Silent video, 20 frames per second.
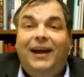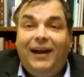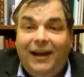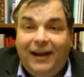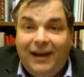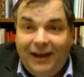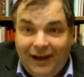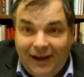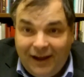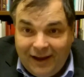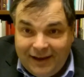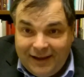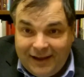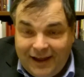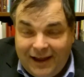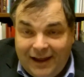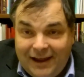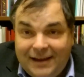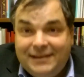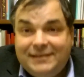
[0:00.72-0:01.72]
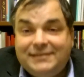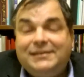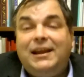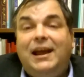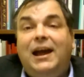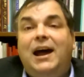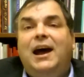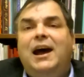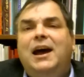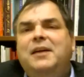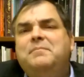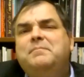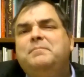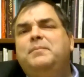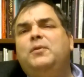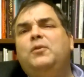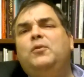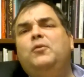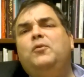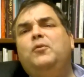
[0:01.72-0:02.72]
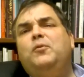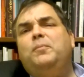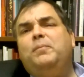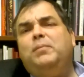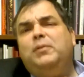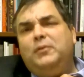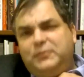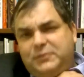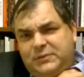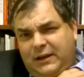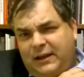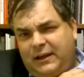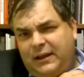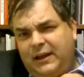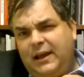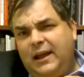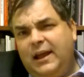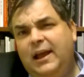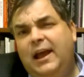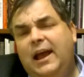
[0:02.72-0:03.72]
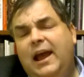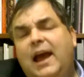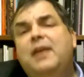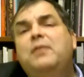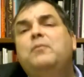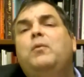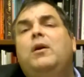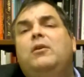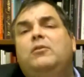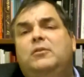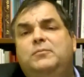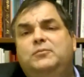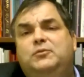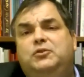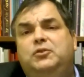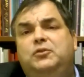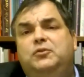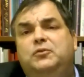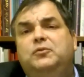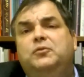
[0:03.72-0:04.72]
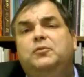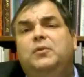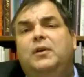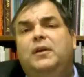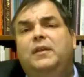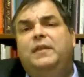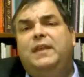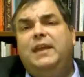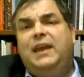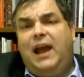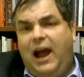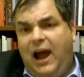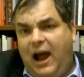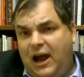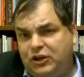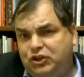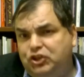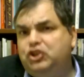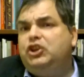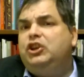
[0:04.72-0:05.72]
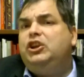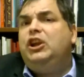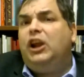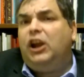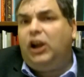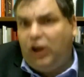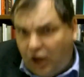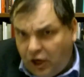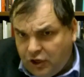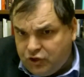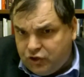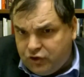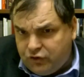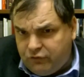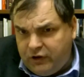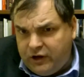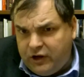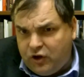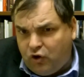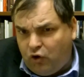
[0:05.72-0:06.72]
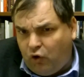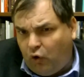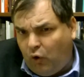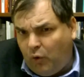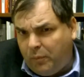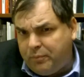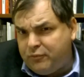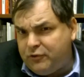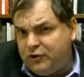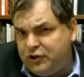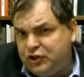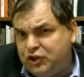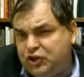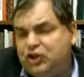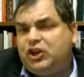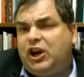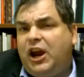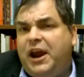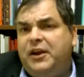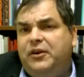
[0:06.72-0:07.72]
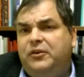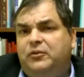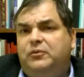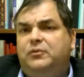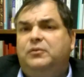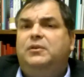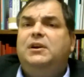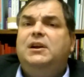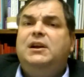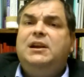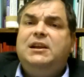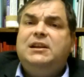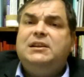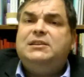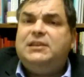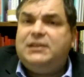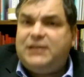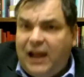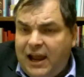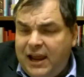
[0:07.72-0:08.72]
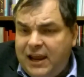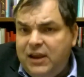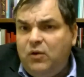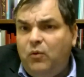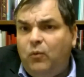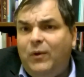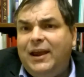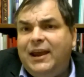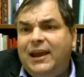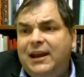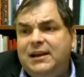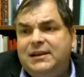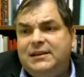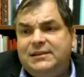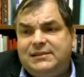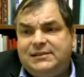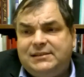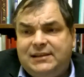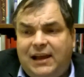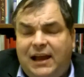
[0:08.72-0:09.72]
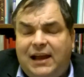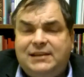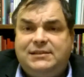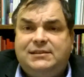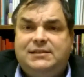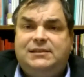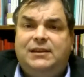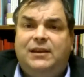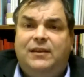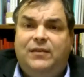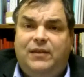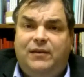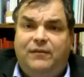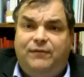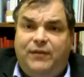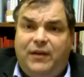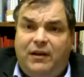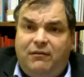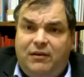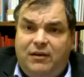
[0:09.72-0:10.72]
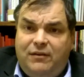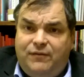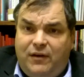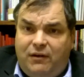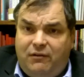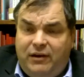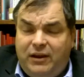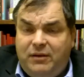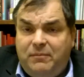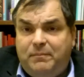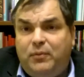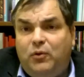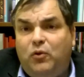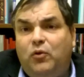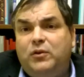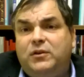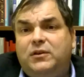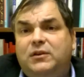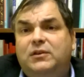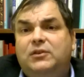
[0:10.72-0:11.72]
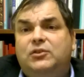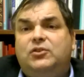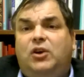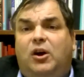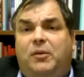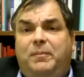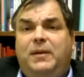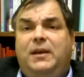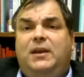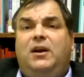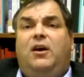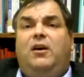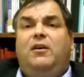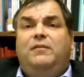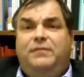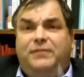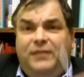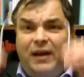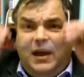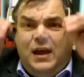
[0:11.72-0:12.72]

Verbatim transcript: Hi guys, I'm Paul Pluta and welcome to the Archie Luxury Corporate Channel. Today we're going to discuss the very, very important topic of